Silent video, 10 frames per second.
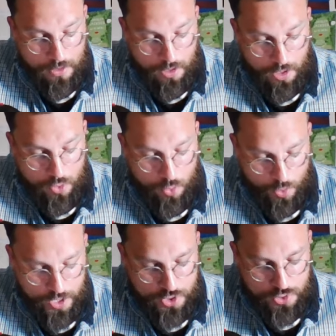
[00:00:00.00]

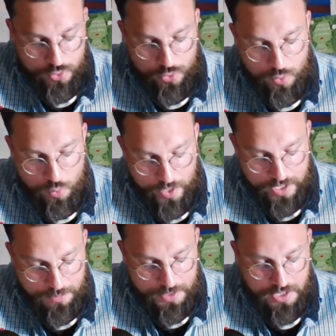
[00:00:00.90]
according to
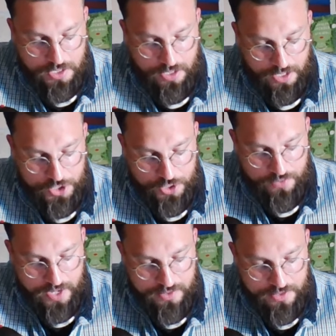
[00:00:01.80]
Wikipedia, I should
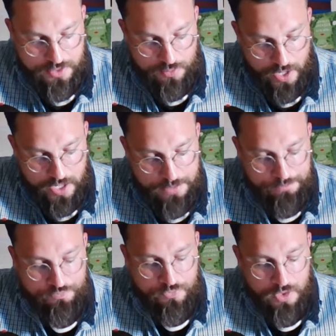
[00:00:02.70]
have had these ready,
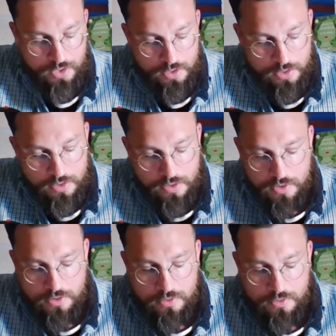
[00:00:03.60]

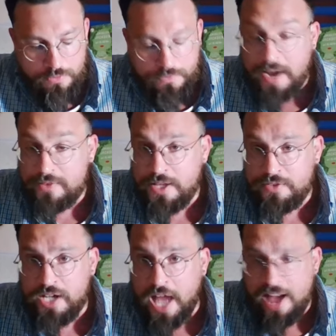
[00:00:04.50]

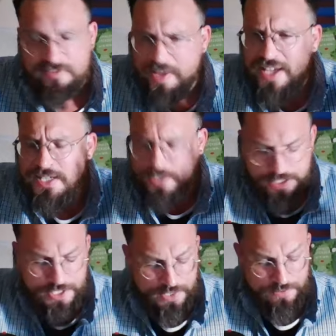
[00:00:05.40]
5'11 and a half, basically
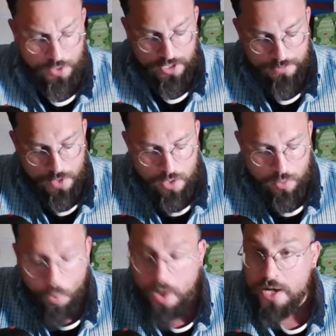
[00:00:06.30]
6 foot,
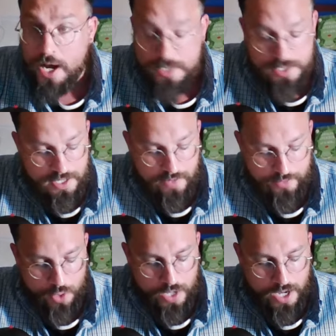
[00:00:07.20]

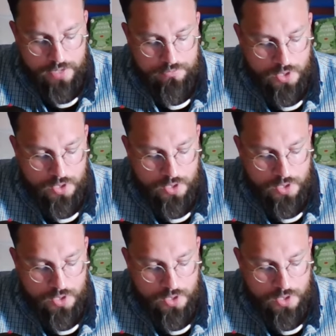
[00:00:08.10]
197, okay,